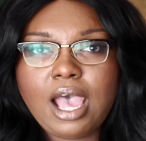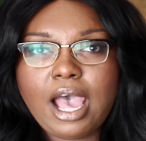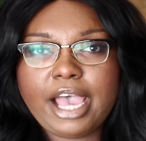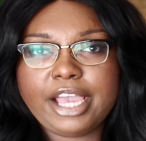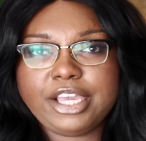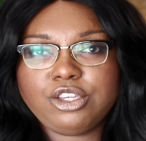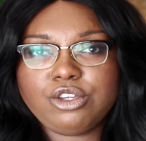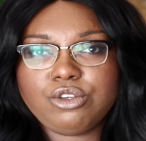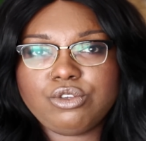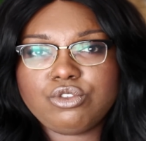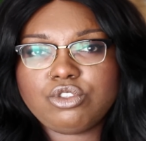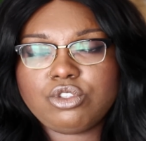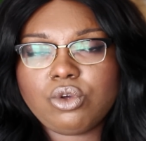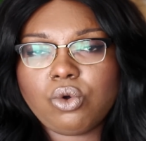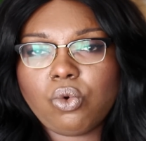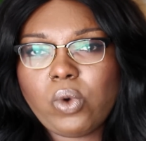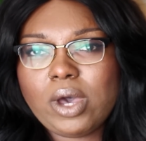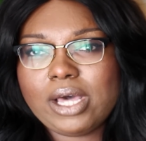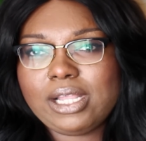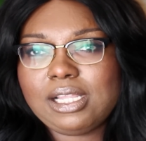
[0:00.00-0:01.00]
I used
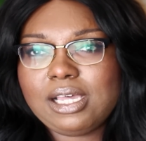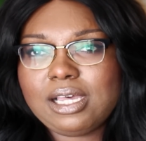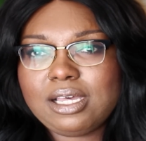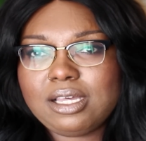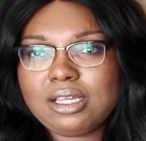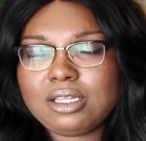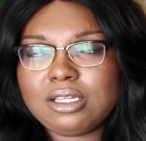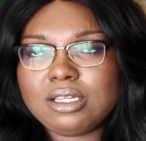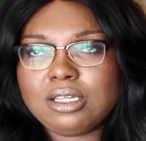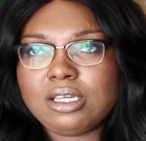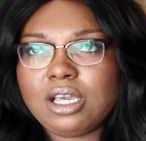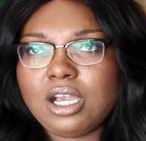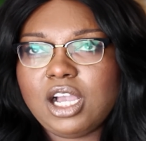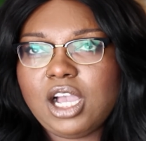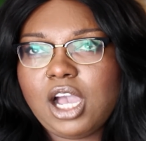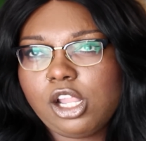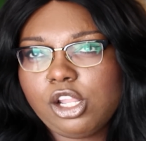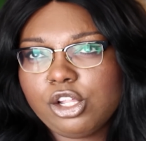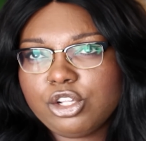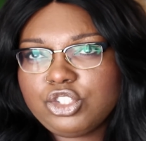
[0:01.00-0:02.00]
the Wella
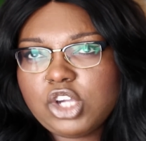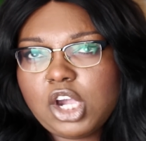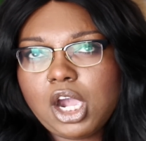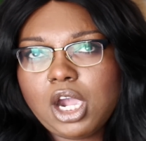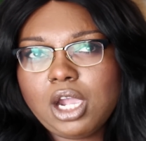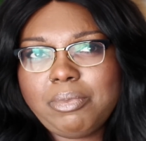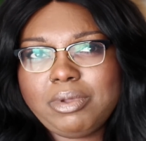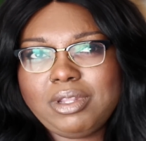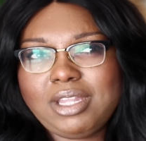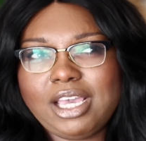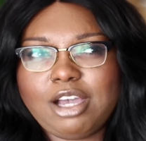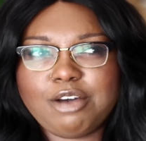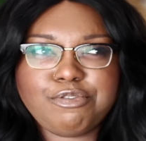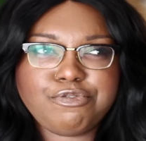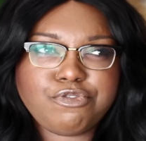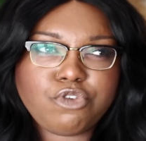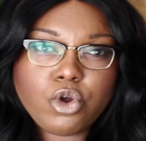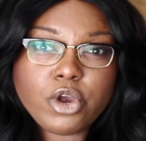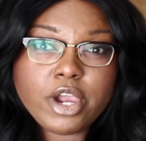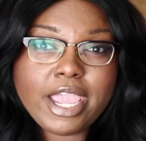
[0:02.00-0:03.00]
Color Charm in like a
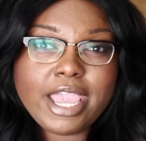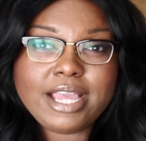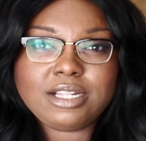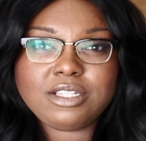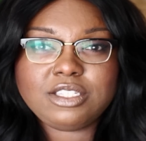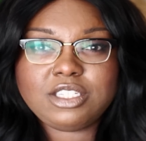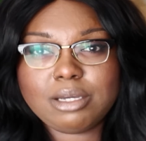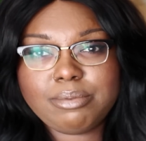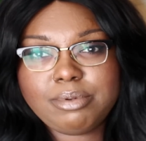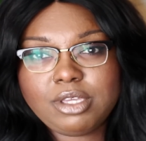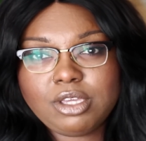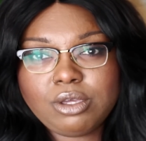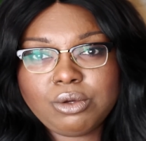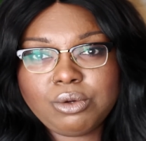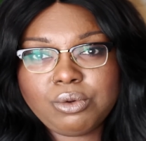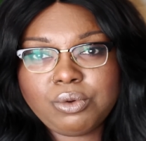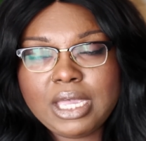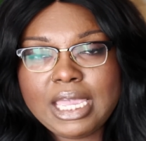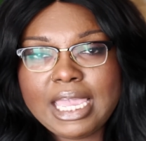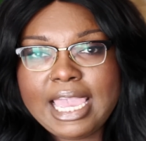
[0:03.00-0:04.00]

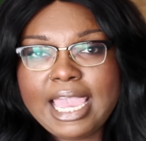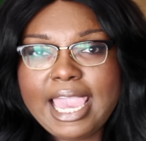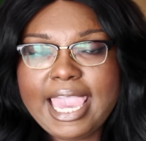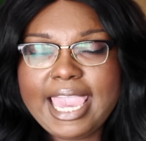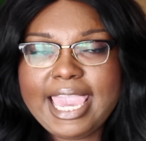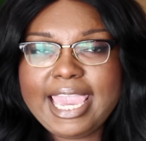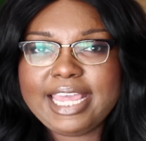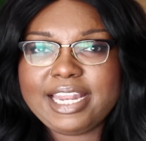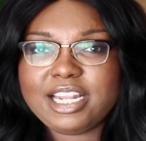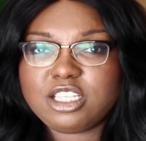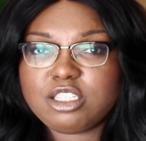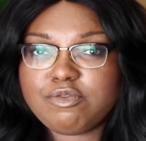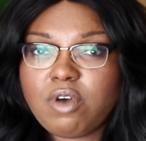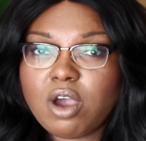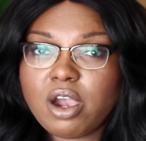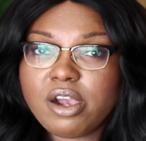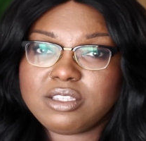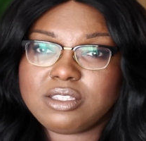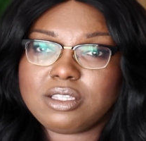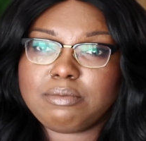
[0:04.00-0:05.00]
4NW, and as
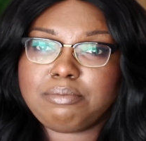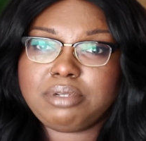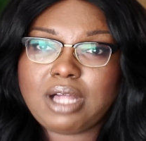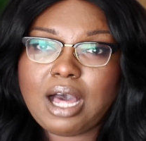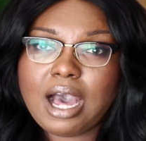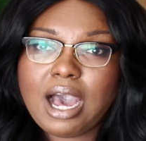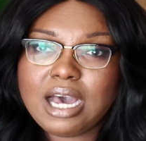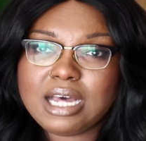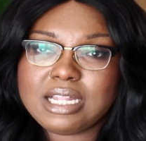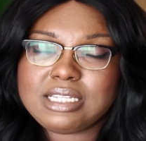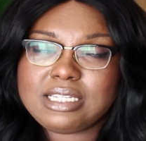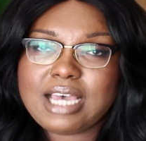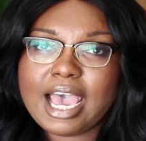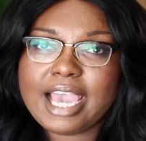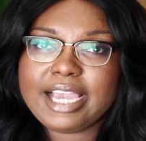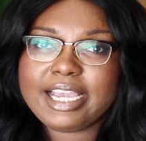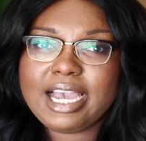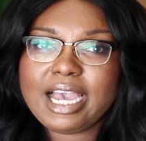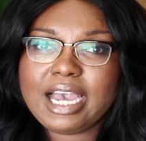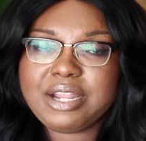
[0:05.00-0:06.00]
far as the blonde,
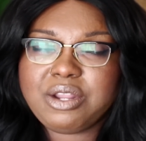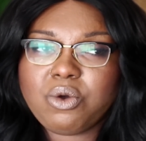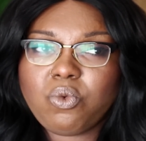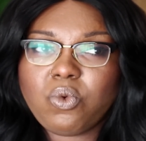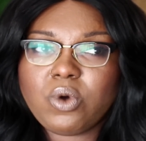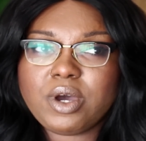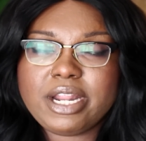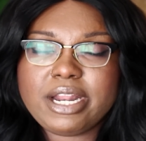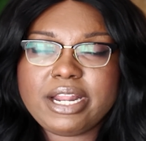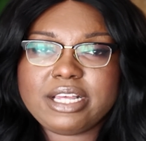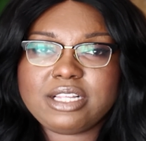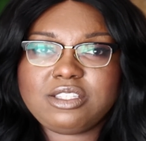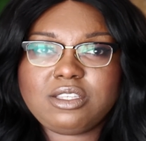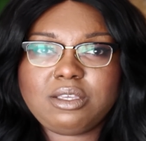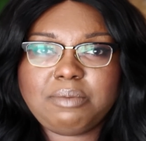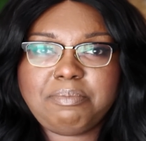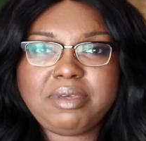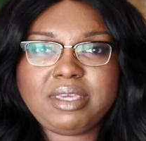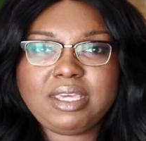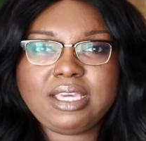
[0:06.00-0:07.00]
I kind of wanted it
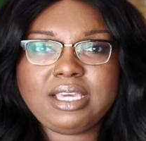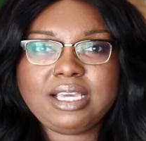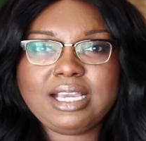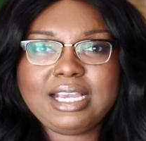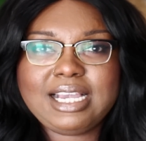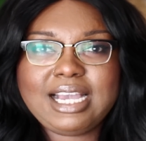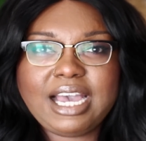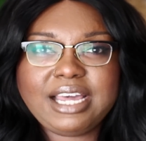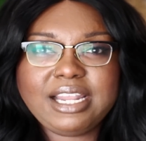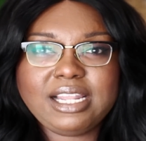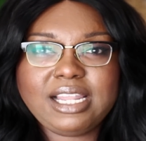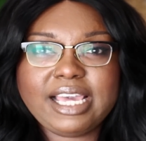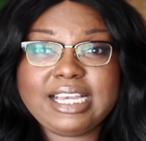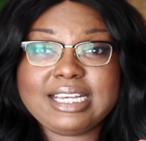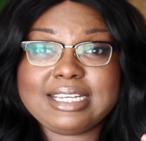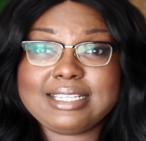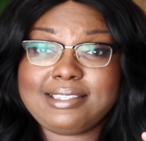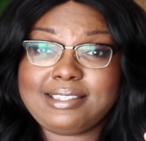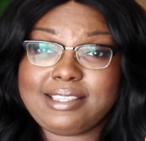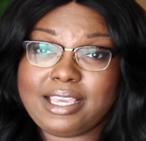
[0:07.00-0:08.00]
to be kind of
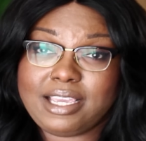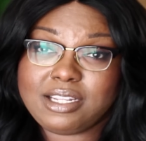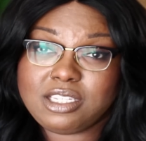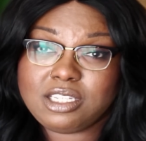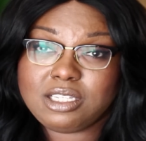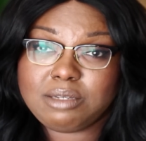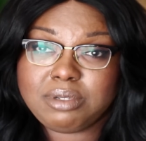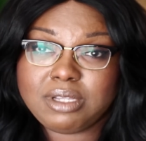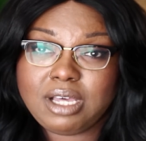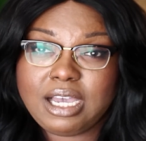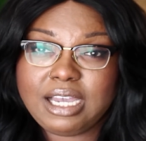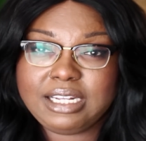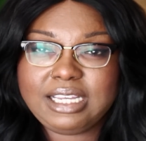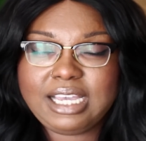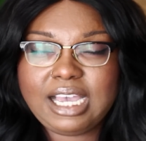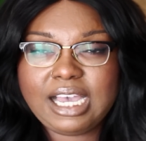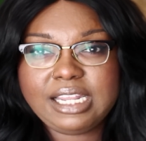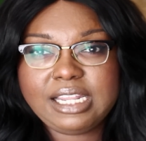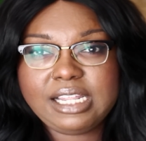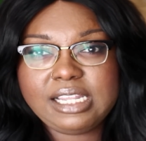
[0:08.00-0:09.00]
like a sandy blonde,
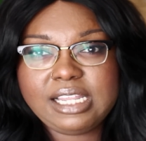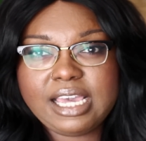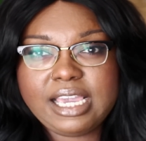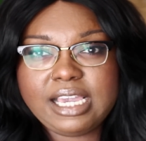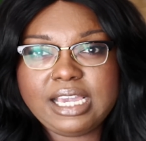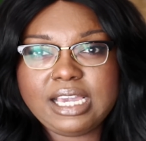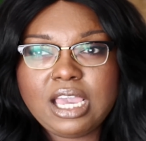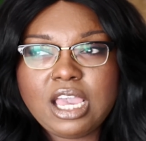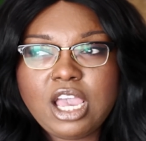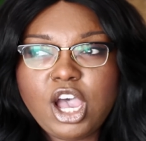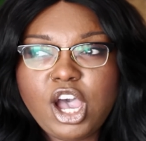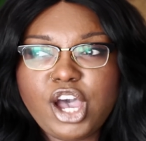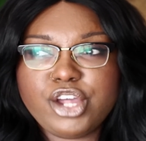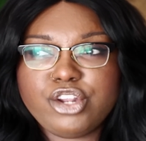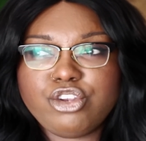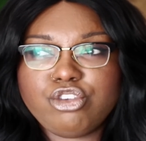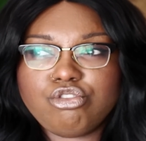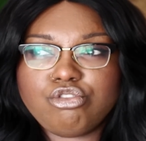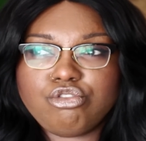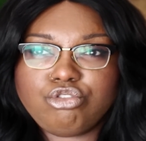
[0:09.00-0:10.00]
kind of like
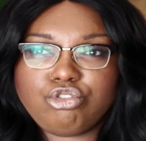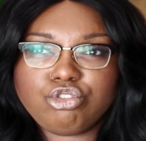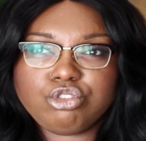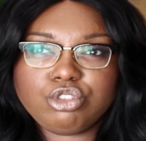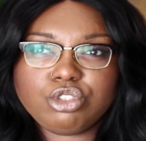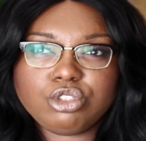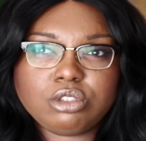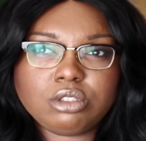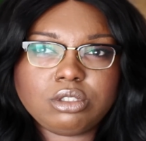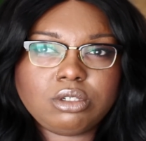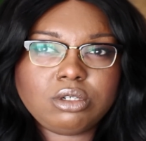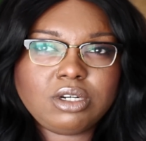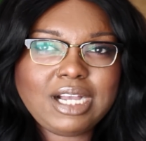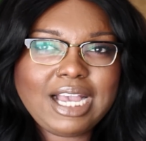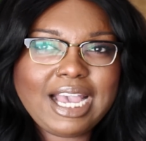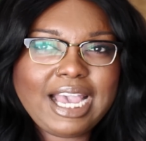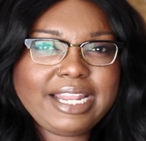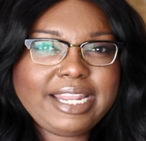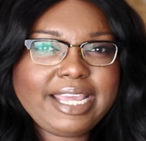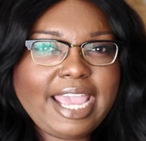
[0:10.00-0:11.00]
a neutral,
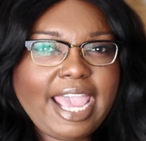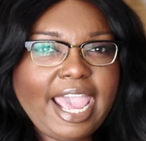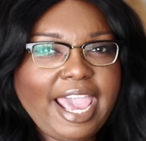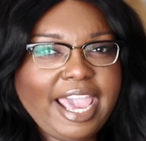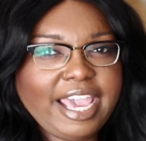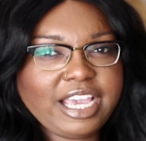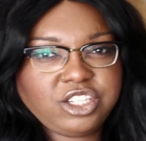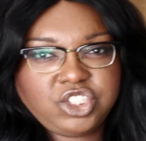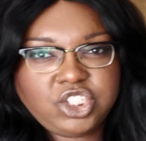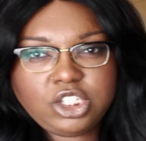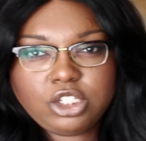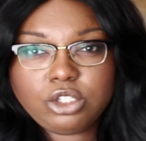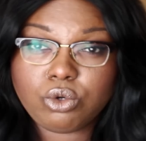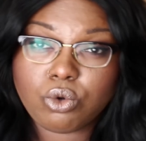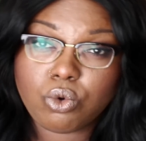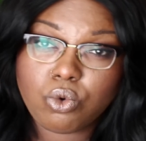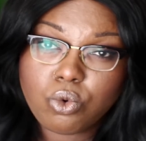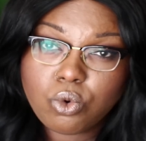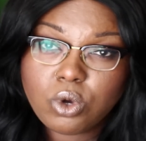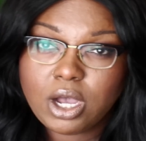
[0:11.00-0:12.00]
kind of ashy,
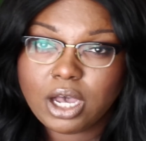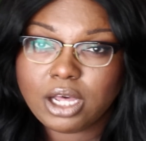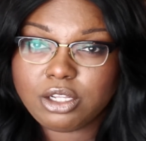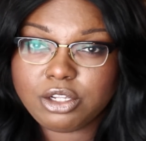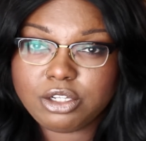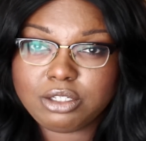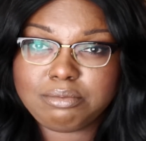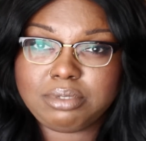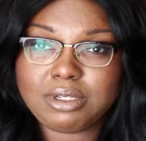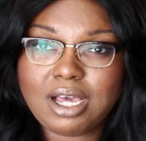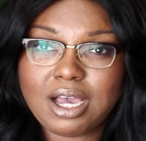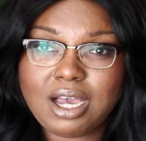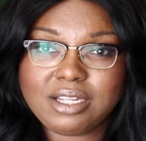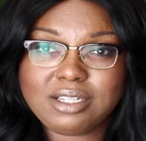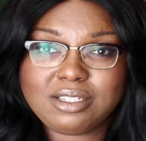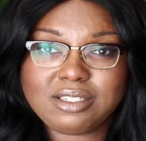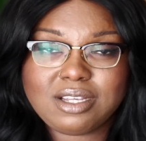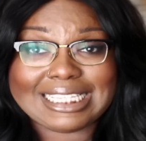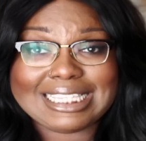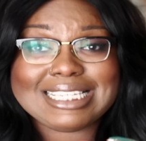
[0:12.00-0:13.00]
cool colored
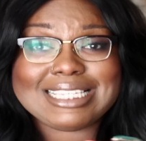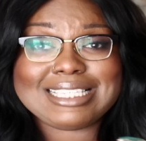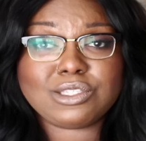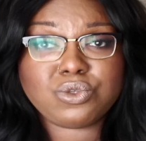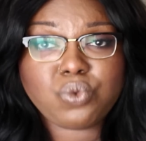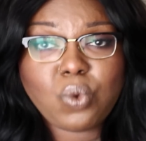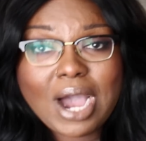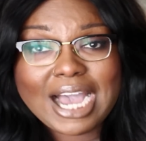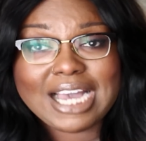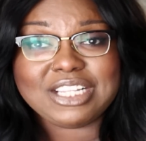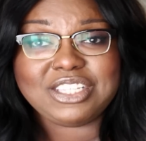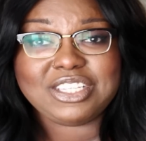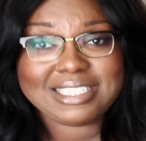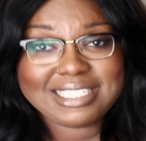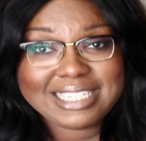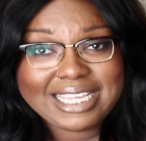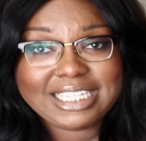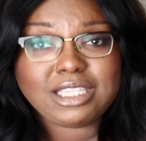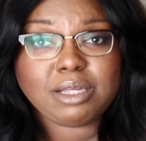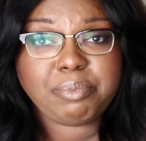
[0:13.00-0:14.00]
blonde. This swatch
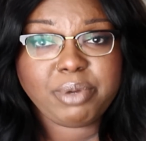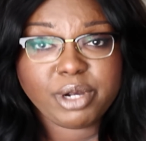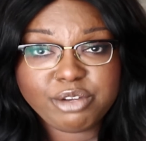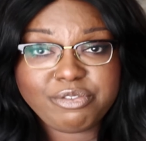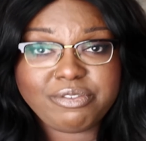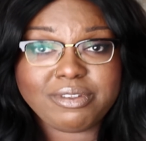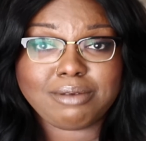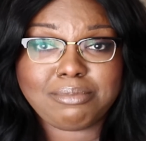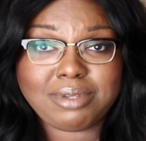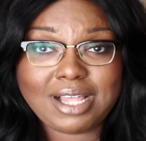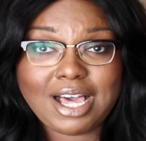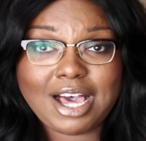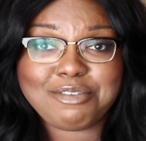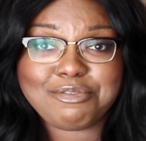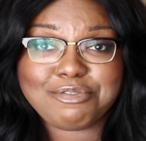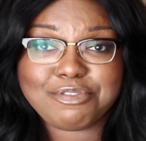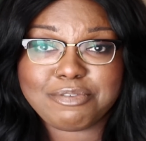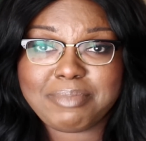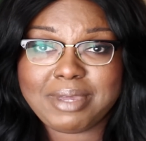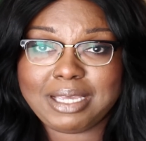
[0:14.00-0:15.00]
is like the perfect
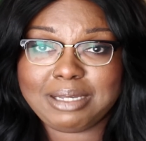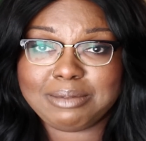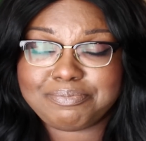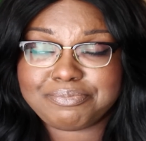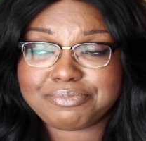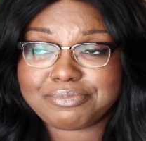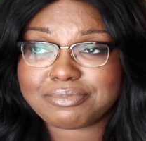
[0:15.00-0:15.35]
blonde for me.